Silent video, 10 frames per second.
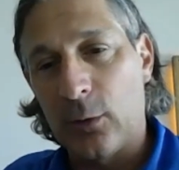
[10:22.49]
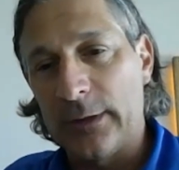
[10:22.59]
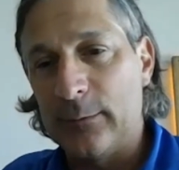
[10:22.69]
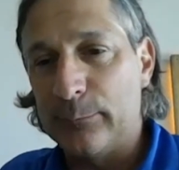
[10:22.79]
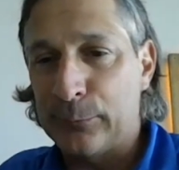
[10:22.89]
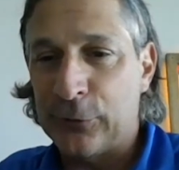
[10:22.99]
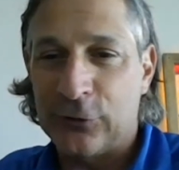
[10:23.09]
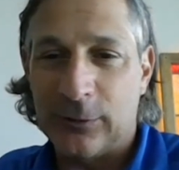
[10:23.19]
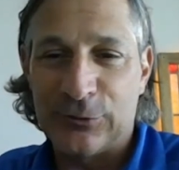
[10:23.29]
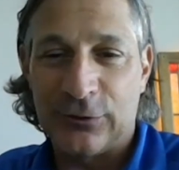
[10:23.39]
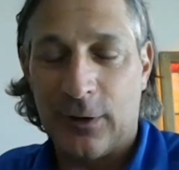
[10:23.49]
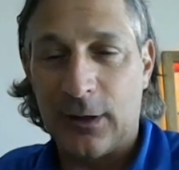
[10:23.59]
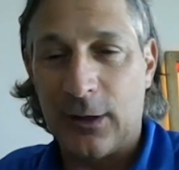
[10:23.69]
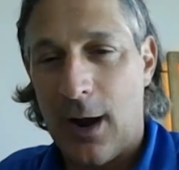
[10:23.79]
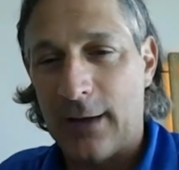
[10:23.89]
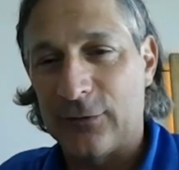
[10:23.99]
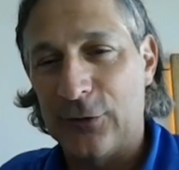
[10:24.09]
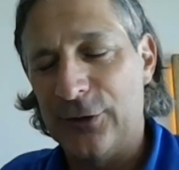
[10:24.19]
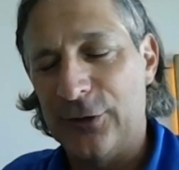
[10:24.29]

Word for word: we're lowering prescription drug costs.